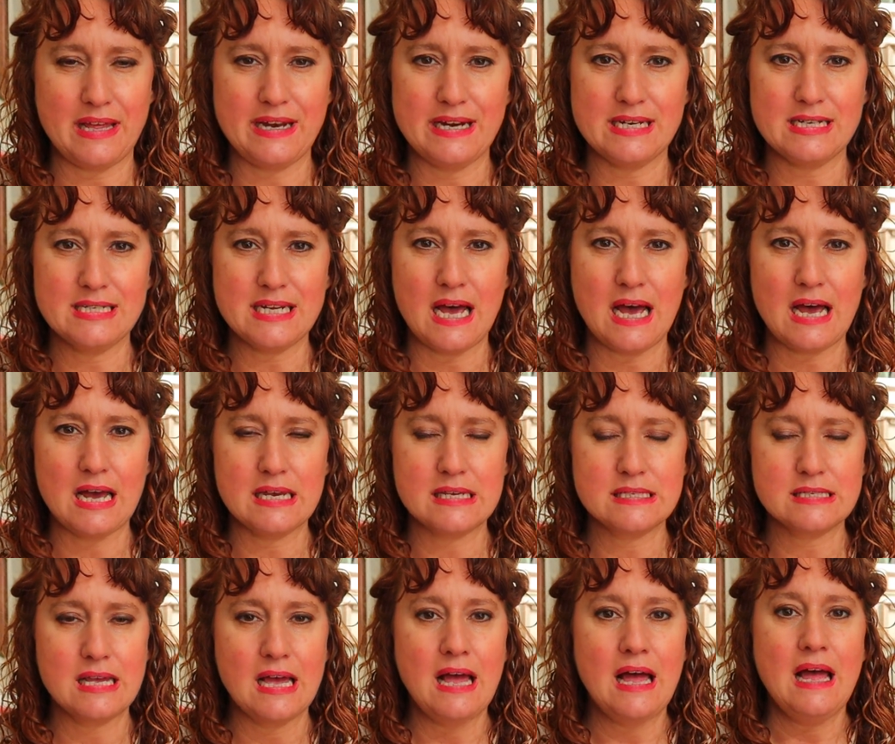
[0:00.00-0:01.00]
than it
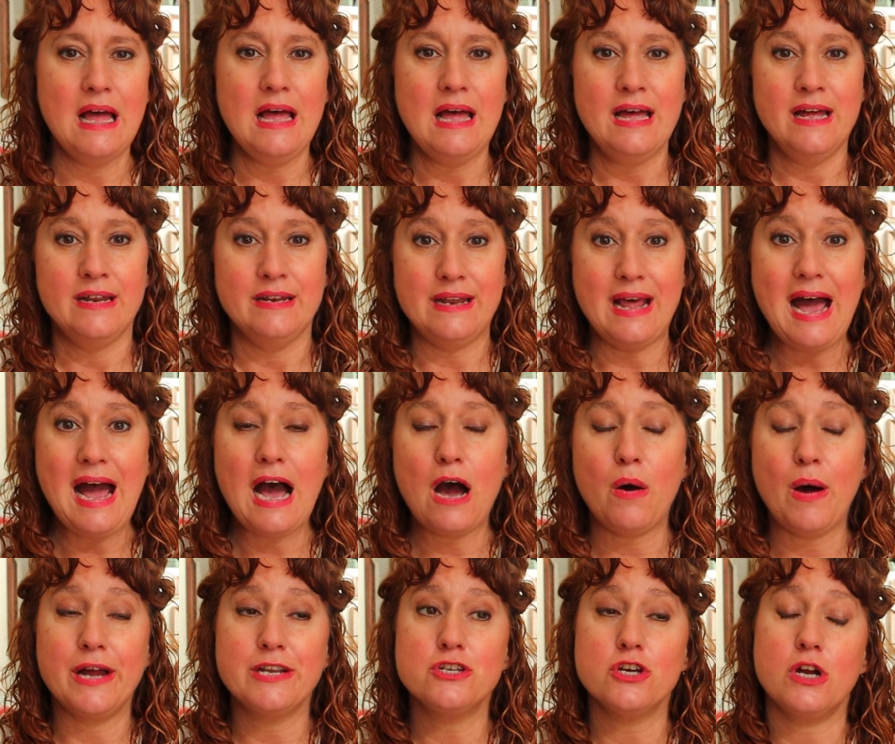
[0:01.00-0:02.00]
does.
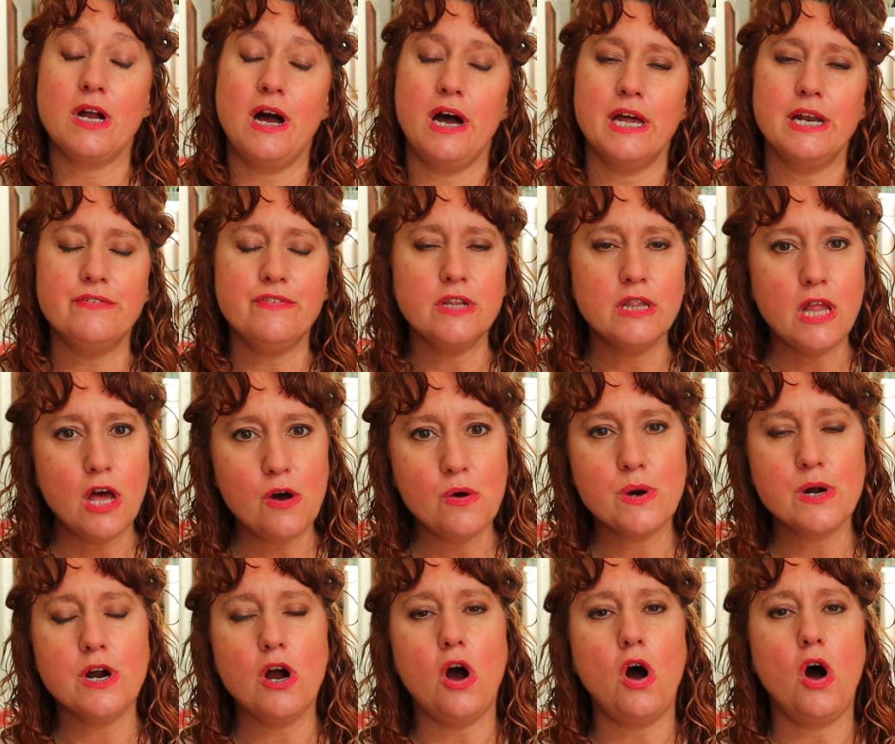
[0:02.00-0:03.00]
Now, I took kind of a
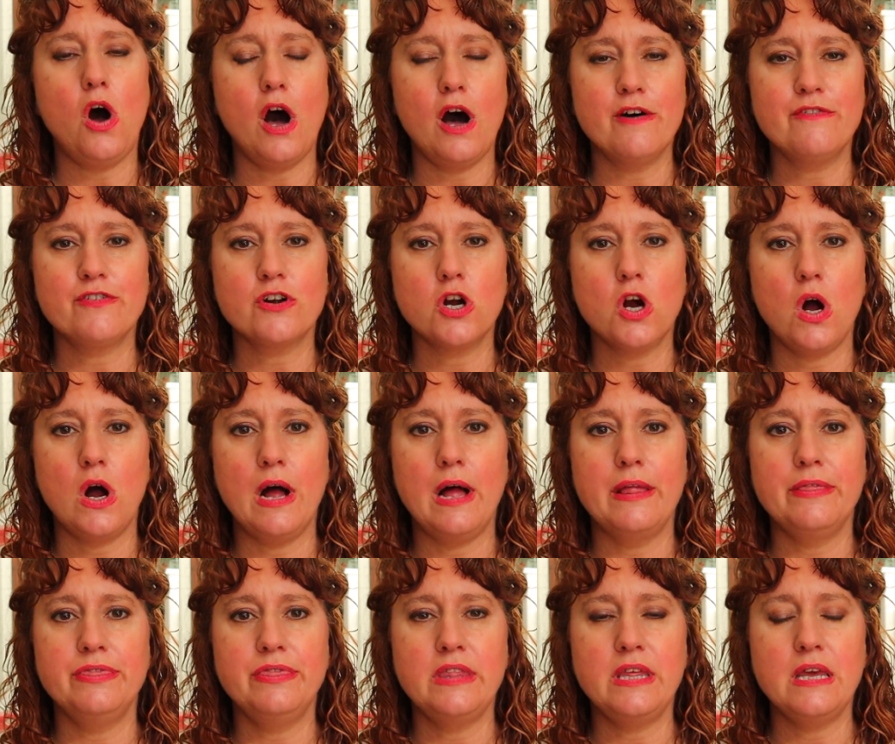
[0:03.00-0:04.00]
lower offer
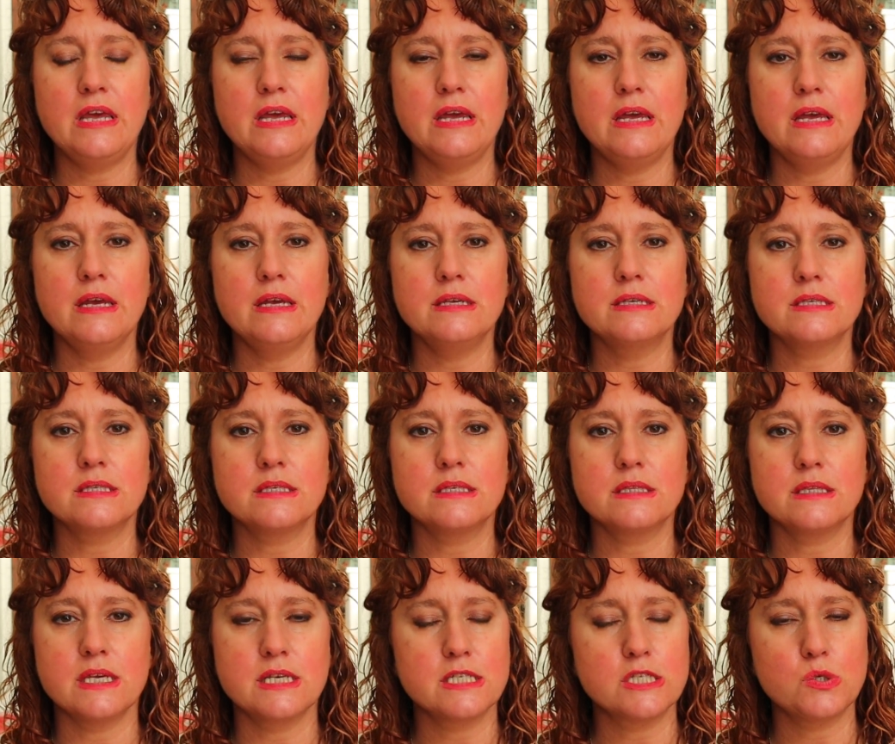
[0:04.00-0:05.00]
on these
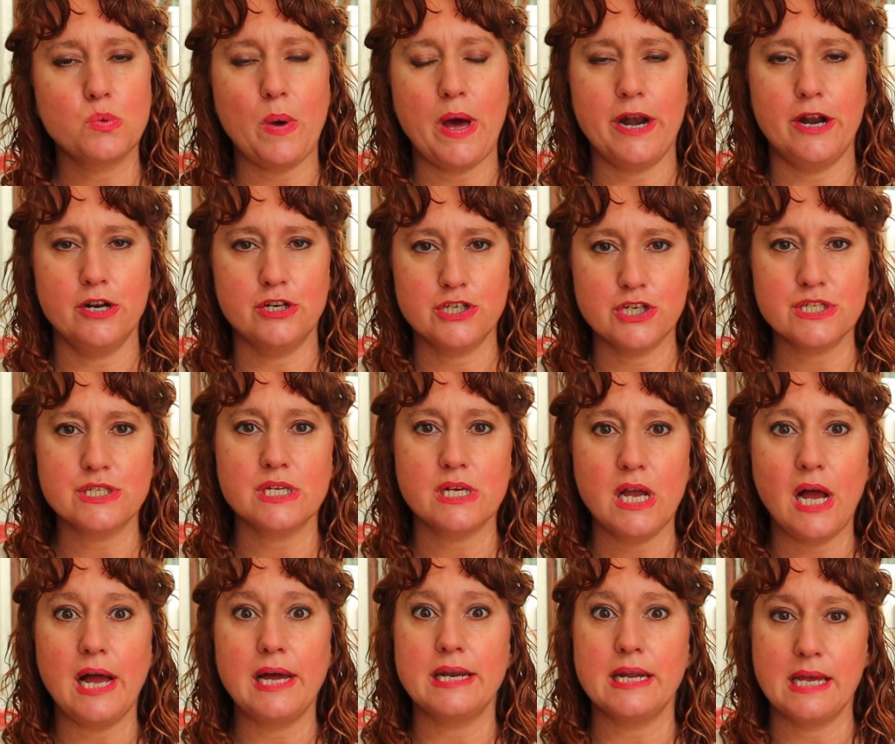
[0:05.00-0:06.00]
this sweater just to
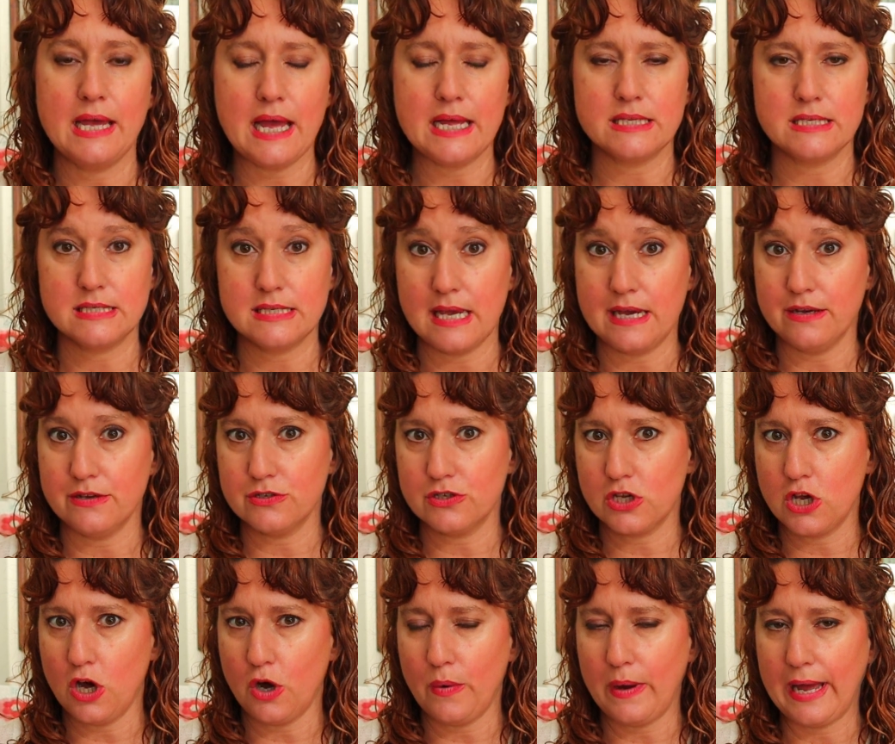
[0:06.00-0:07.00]
kind of get
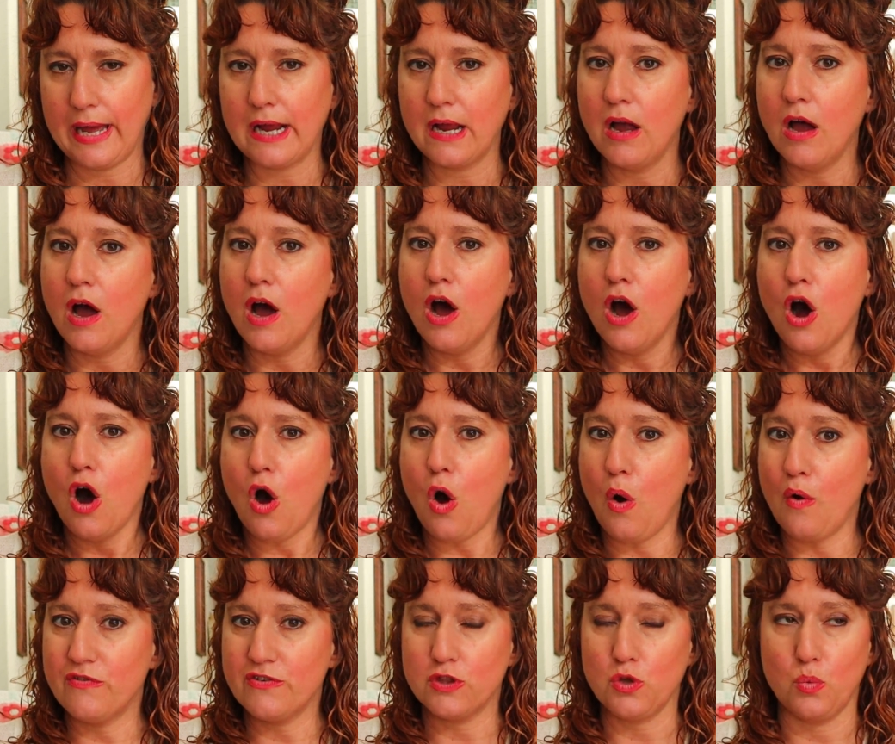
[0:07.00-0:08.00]
sales going
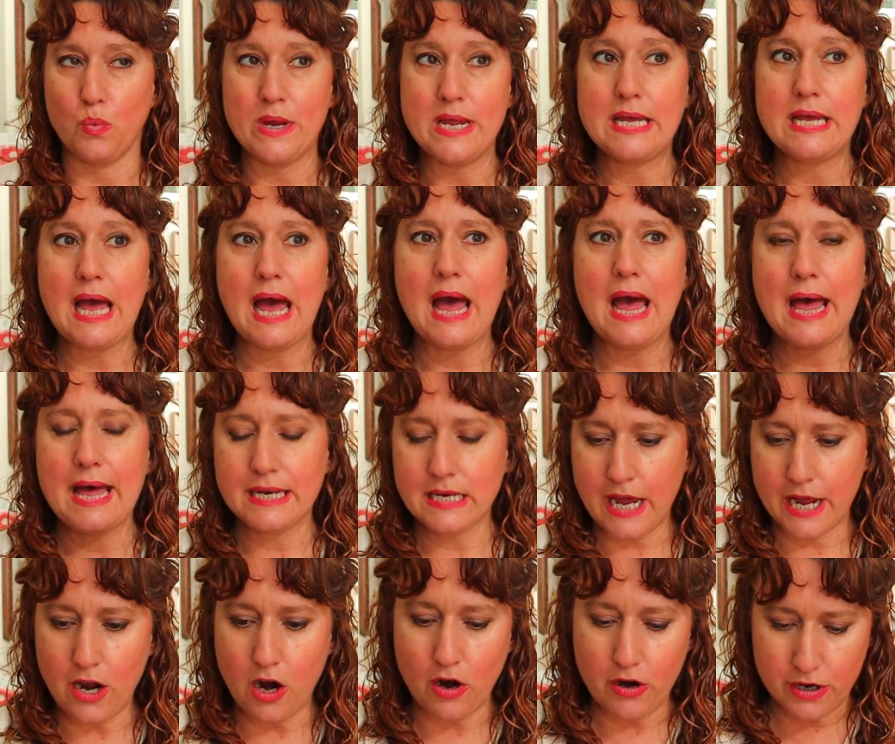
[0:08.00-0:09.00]
over the
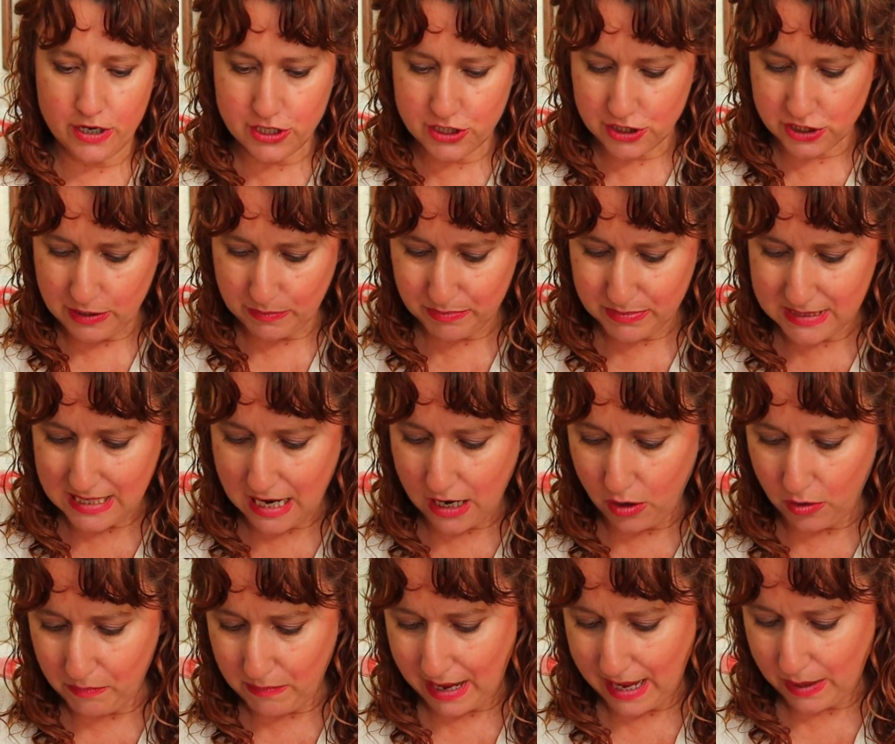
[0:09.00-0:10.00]
weekend. I already shipped
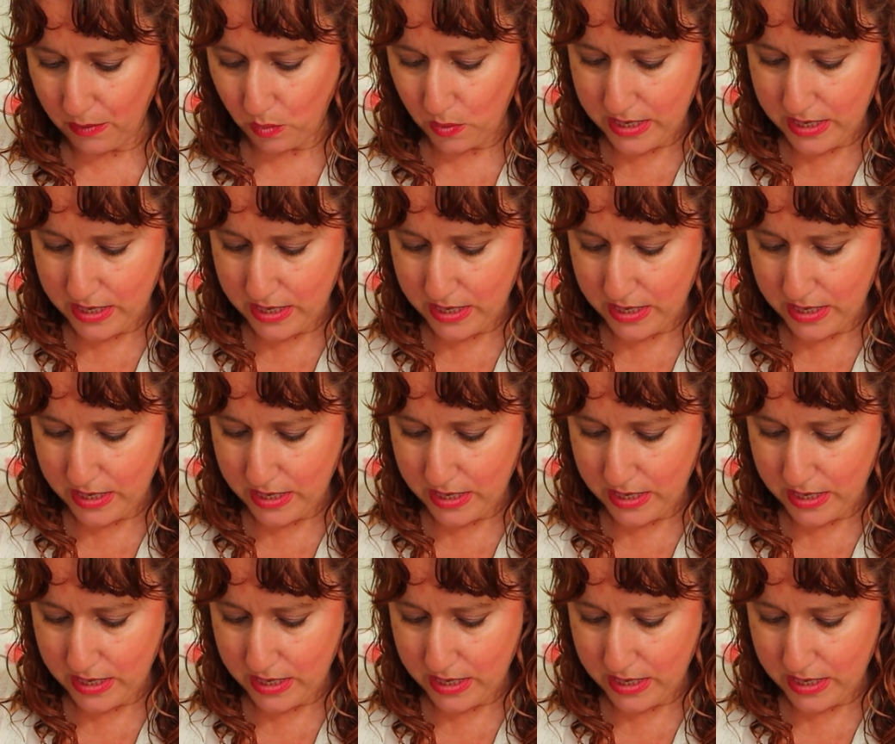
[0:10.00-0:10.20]
out my